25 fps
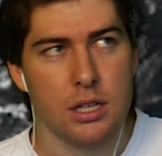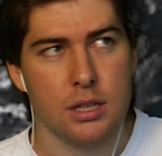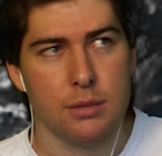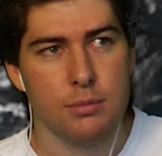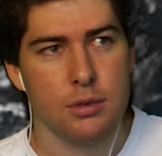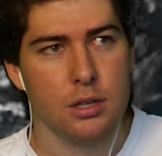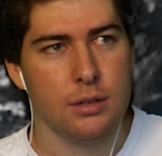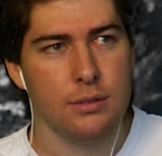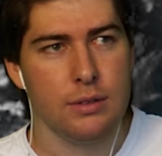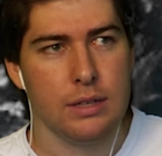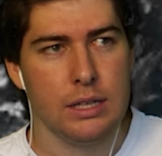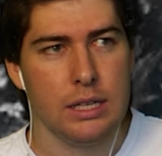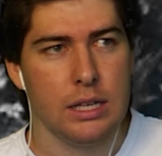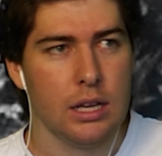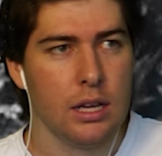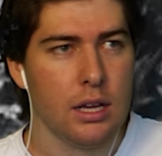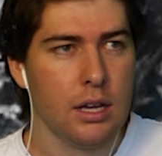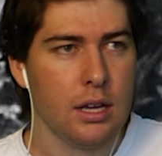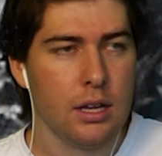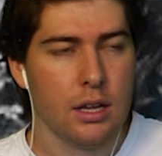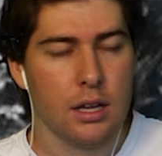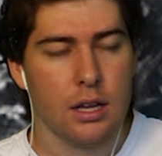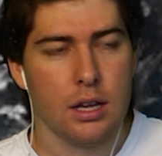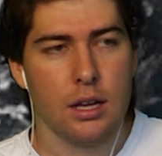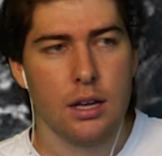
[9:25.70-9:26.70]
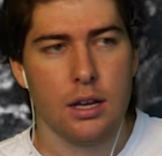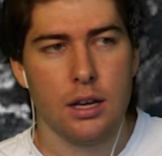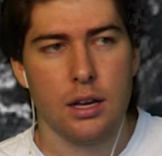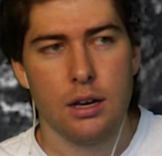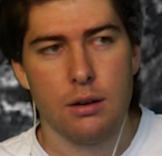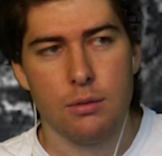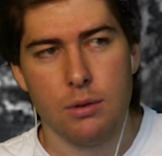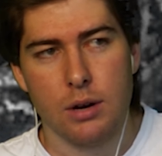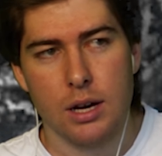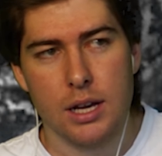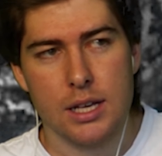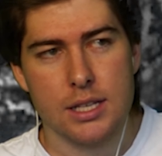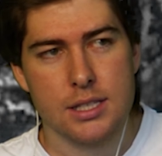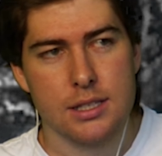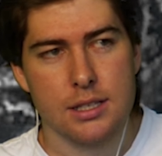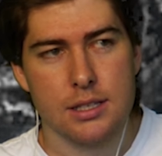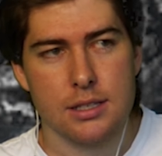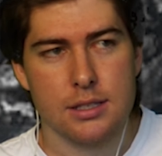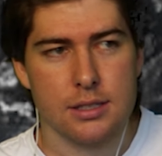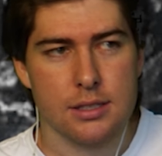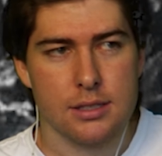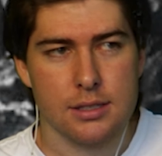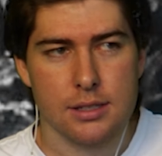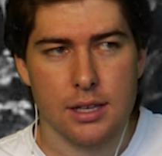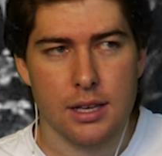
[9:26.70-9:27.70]
in the movie. Why is
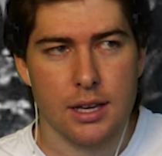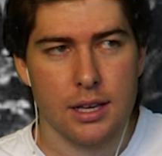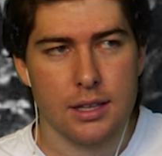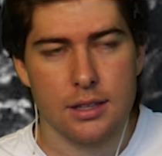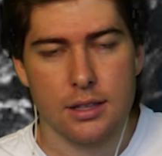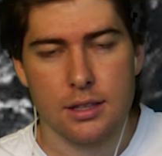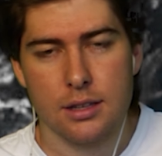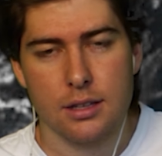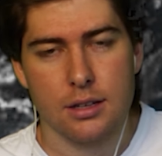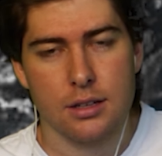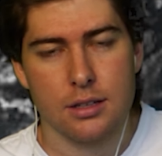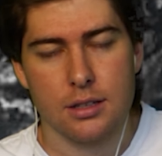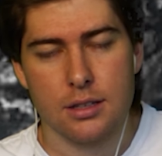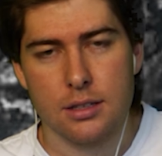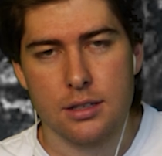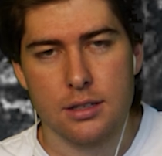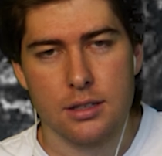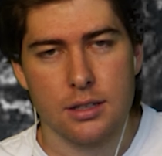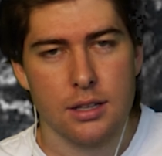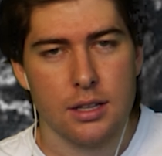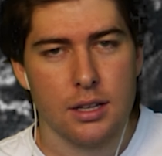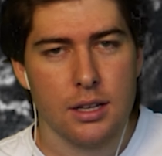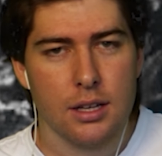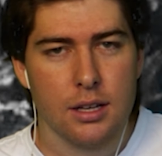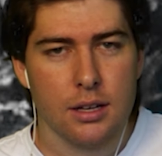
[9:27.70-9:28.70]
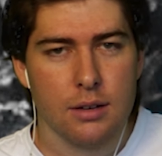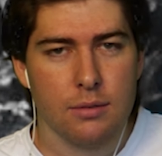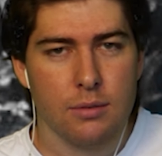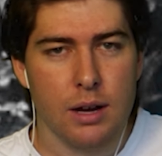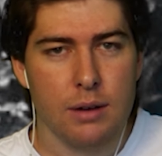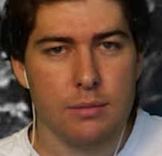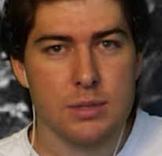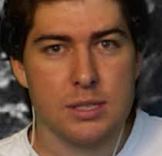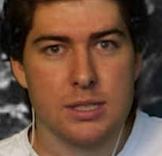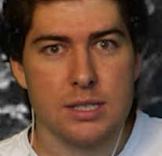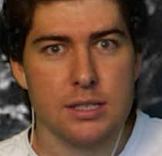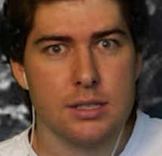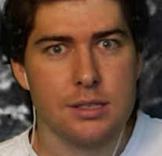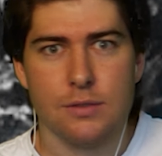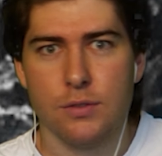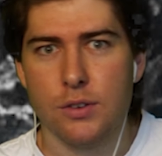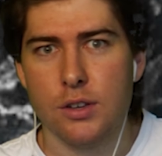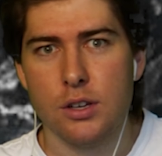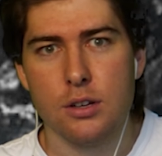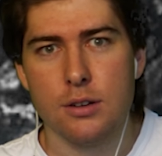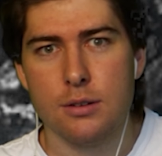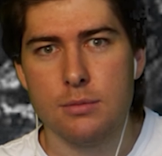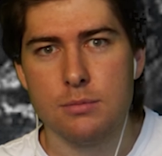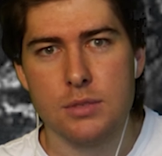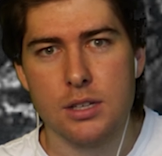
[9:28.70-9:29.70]
this why was this
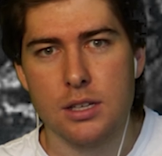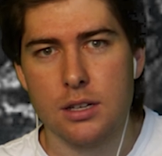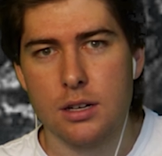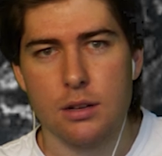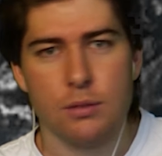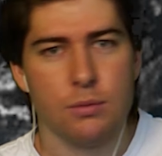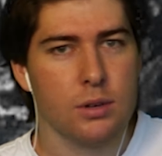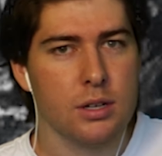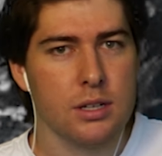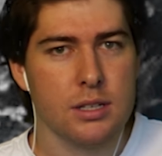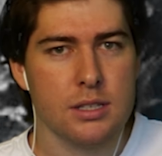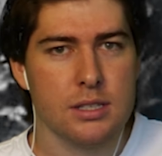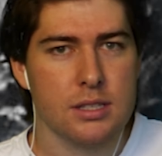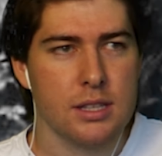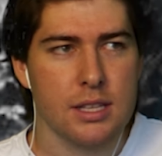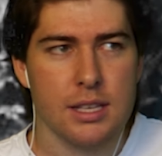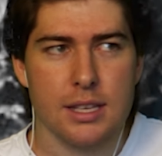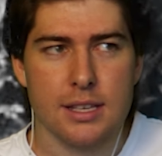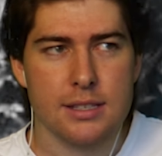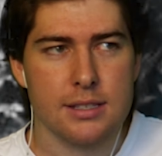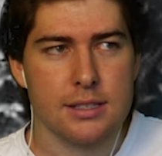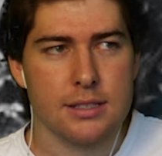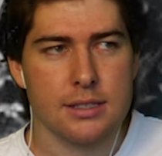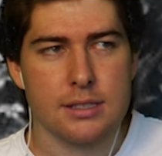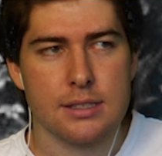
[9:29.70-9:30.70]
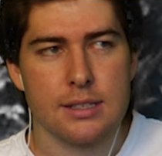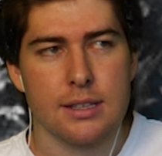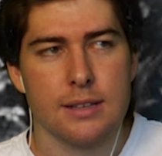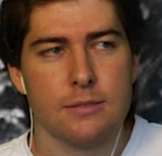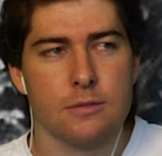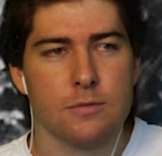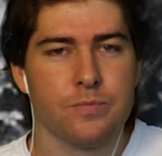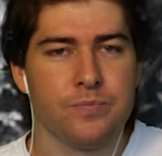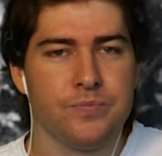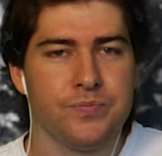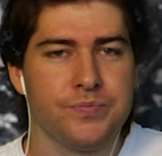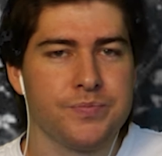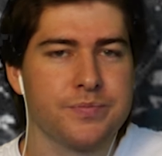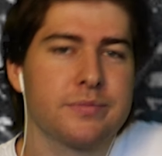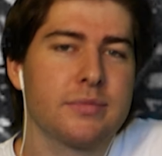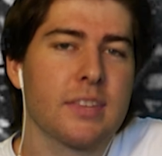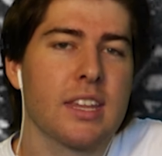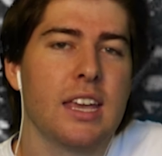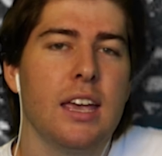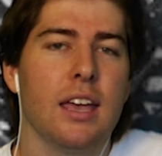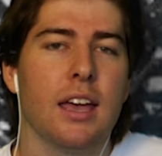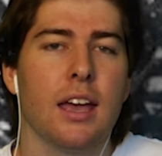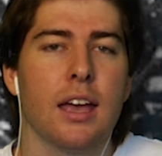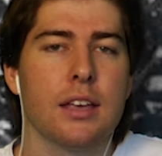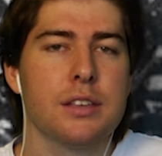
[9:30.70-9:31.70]
filmed? What is this?
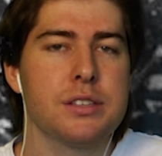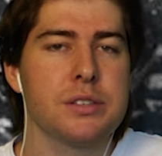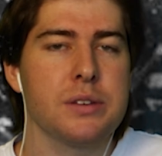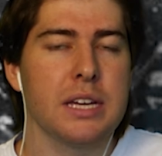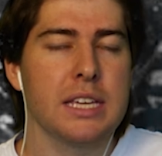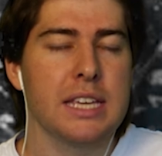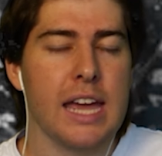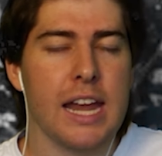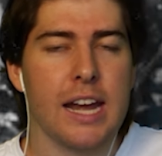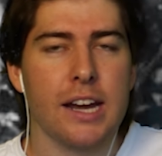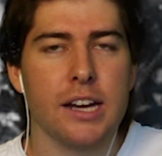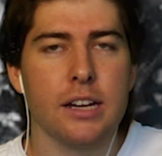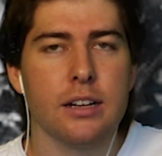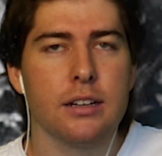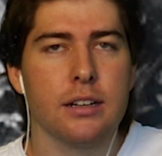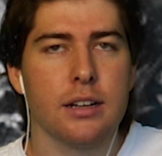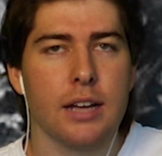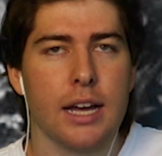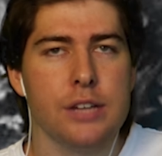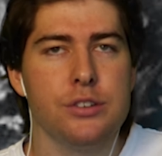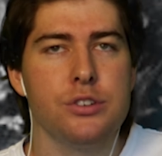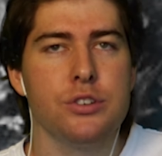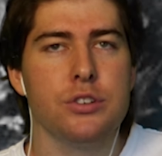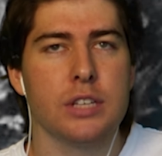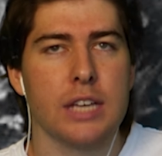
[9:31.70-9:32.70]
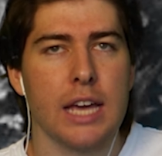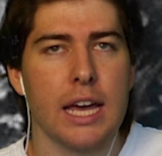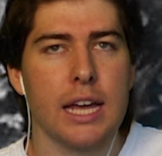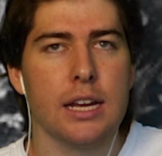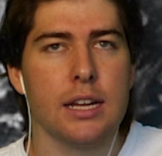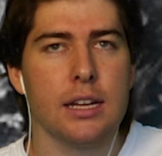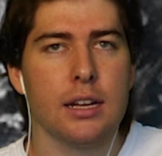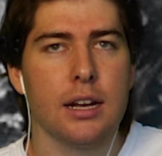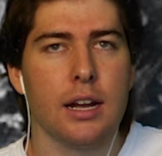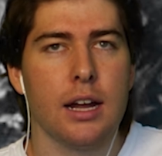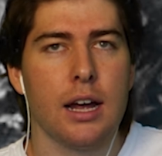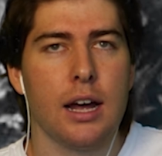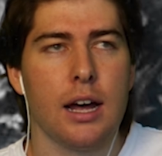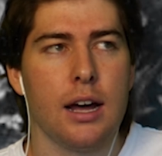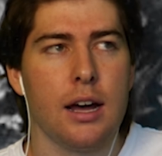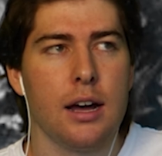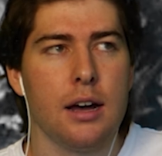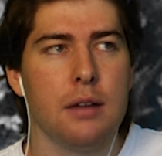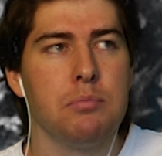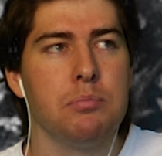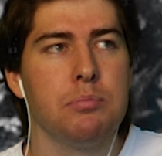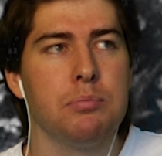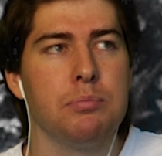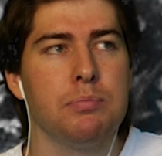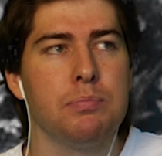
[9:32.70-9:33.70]
So I get it. I do get it.
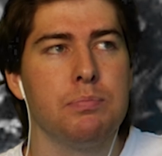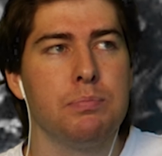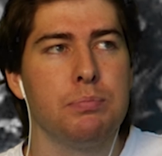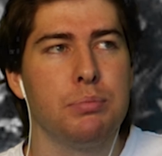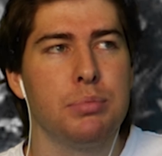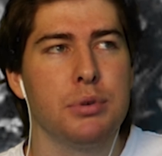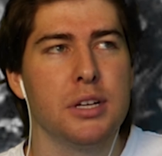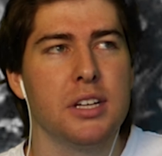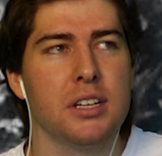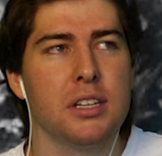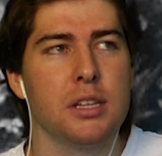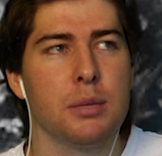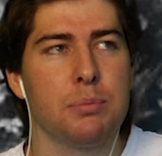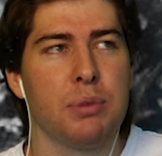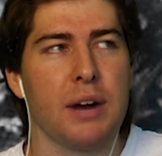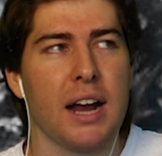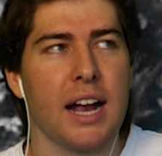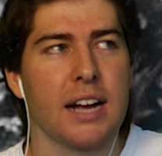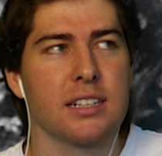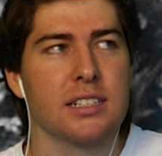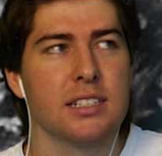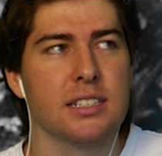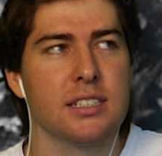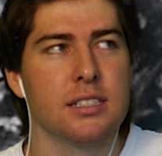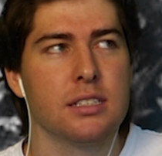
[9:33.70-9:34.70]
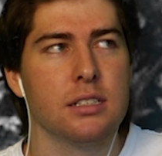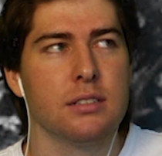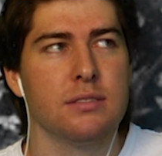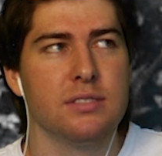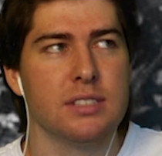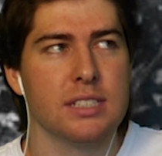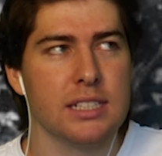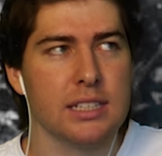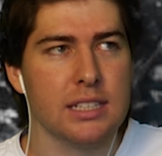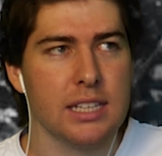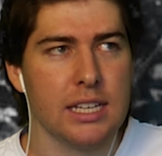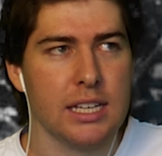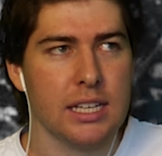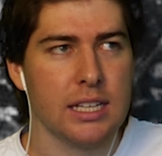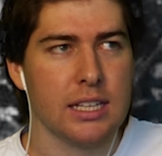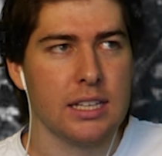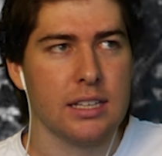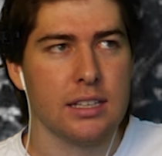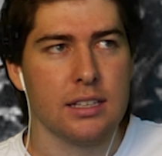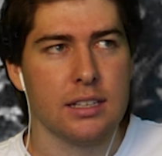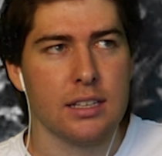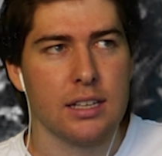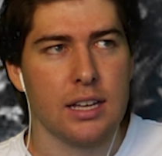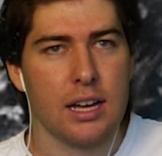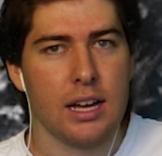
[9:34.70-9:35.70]
But the practice of
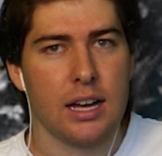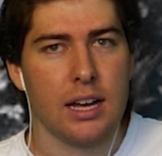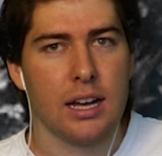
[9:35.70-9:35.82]
deleting